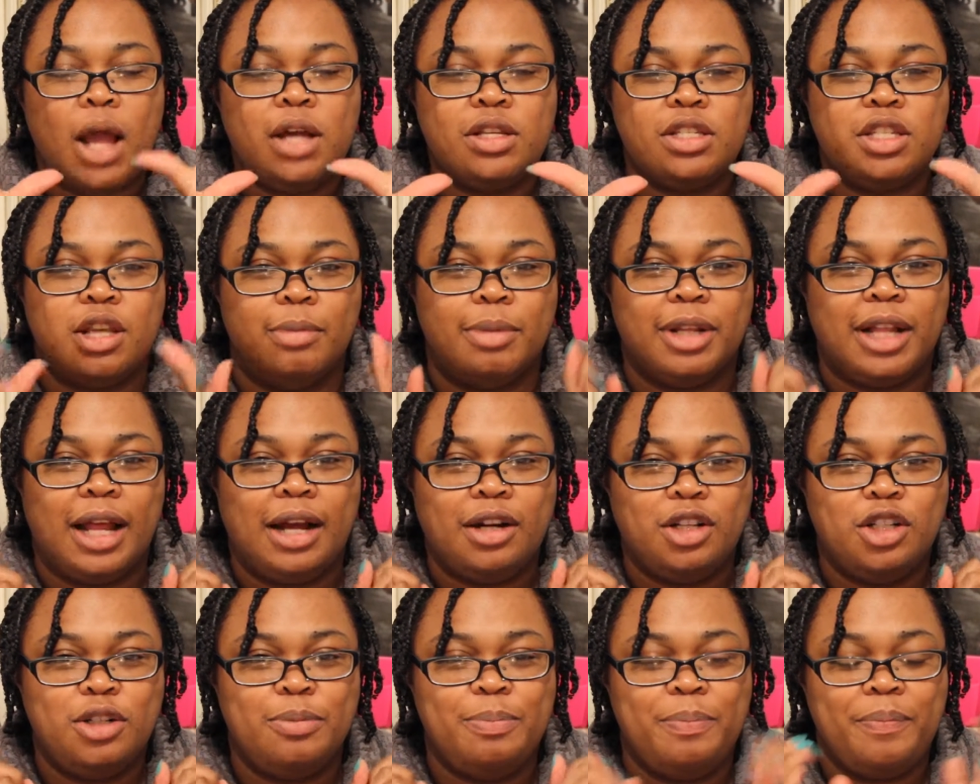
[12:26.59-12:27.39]
some of
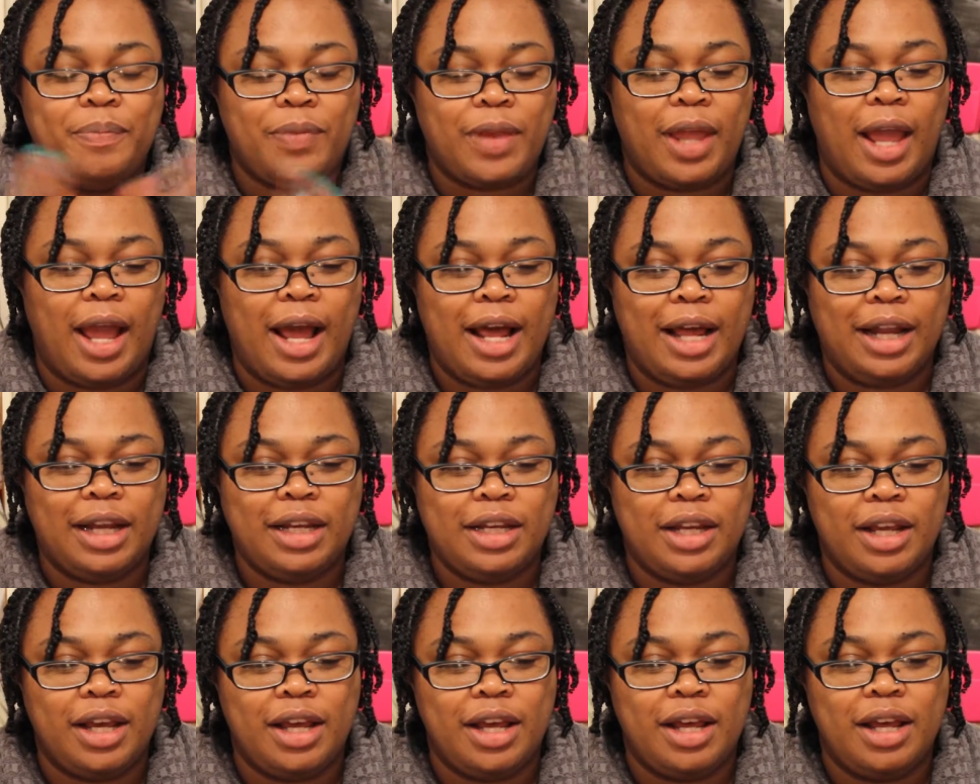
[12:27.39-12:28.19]
that up,
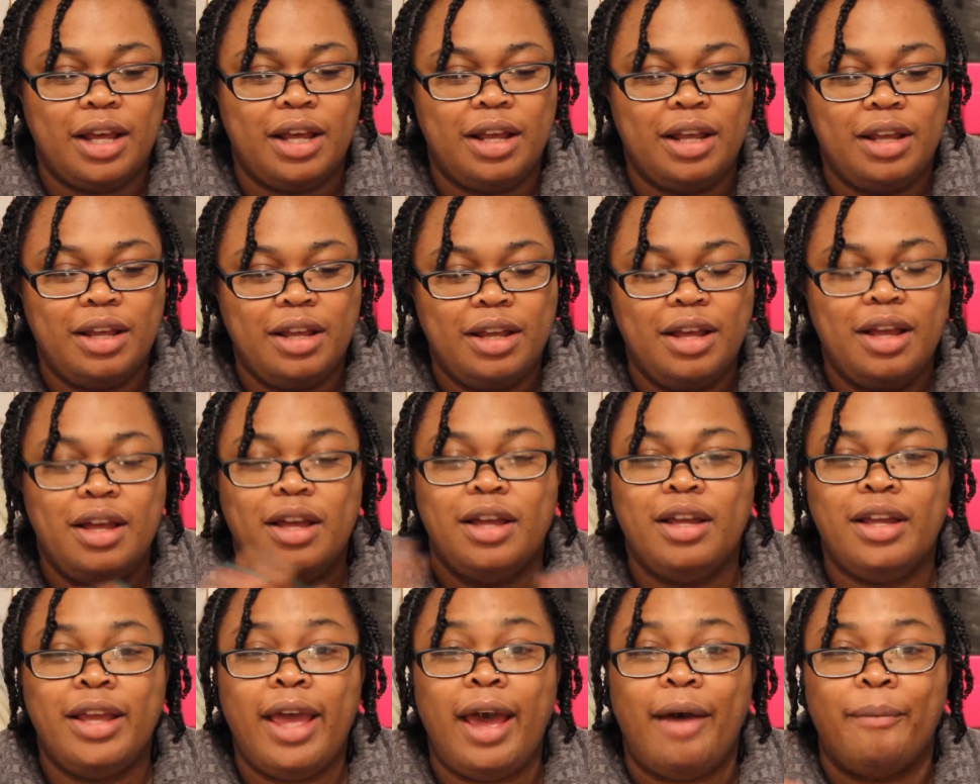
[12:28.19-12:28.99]
and
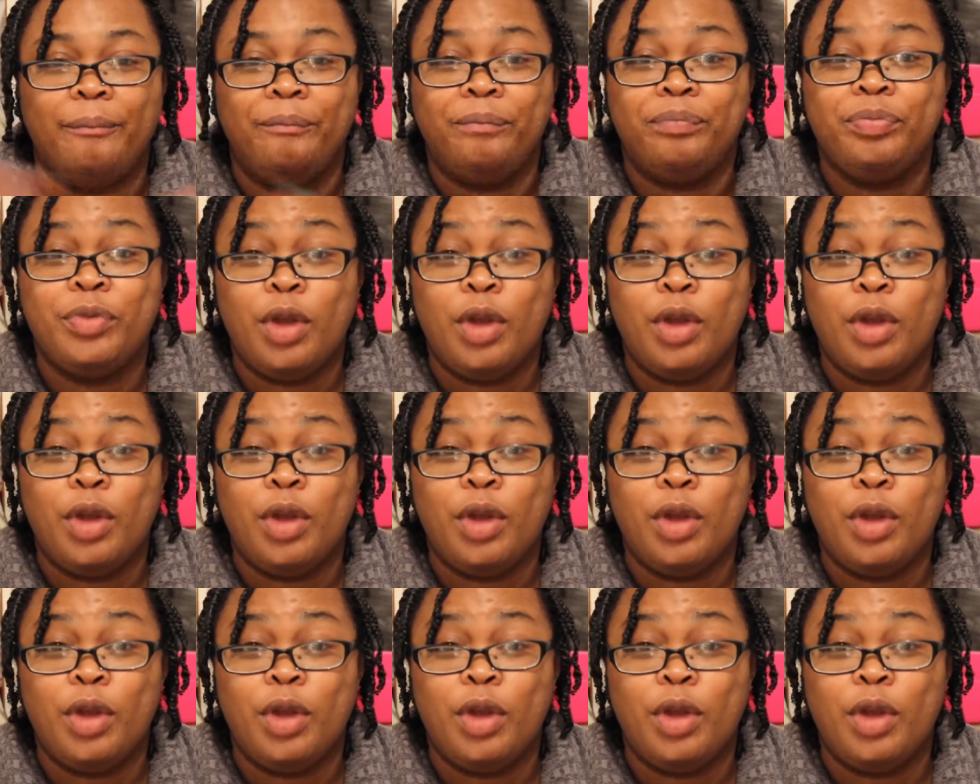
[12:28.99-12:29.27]
yeah,